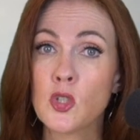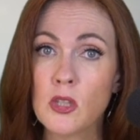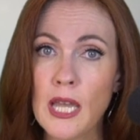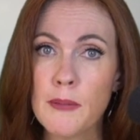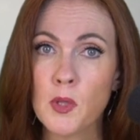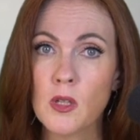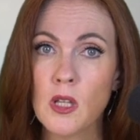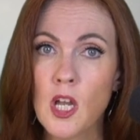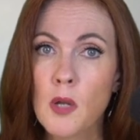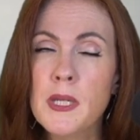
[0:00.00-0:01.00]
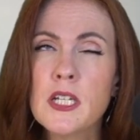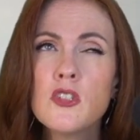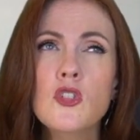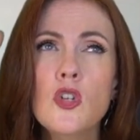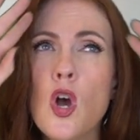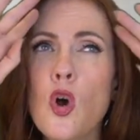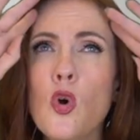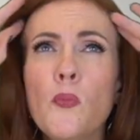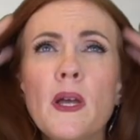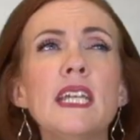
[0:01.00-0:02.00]
label because
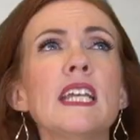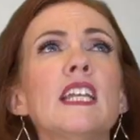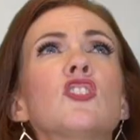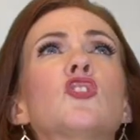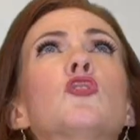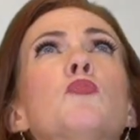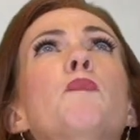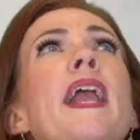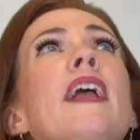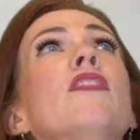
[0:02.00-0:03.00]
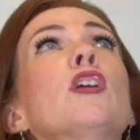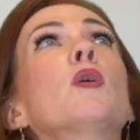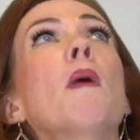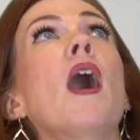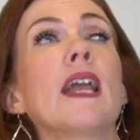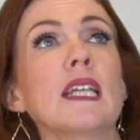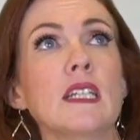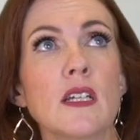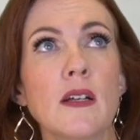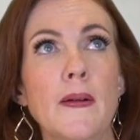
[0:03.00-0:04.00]
nobody can expand their
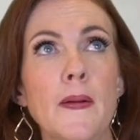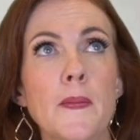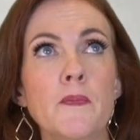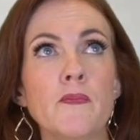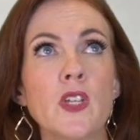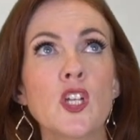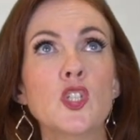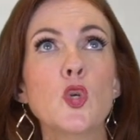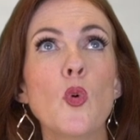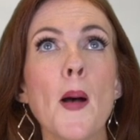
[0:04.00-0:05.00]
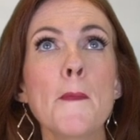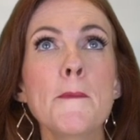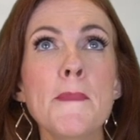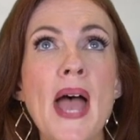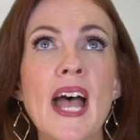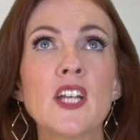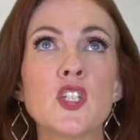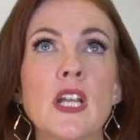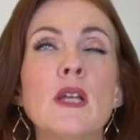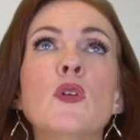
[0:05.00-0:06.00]
mind to
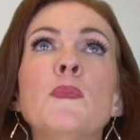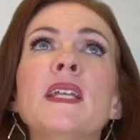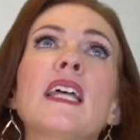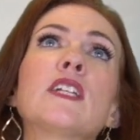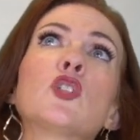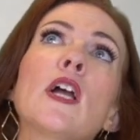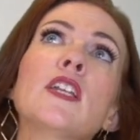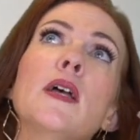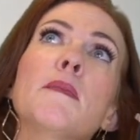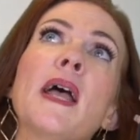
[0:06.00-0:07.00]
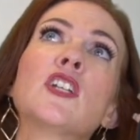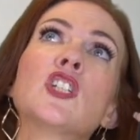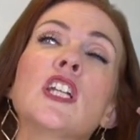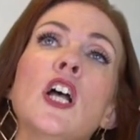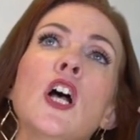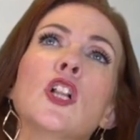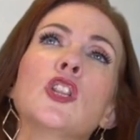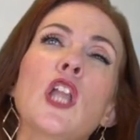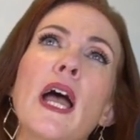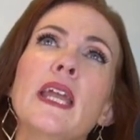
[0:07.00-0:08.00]
imagine. It would be like trying to imagine
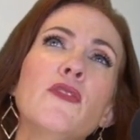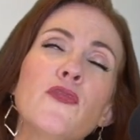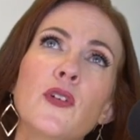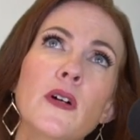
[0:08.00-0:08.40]
life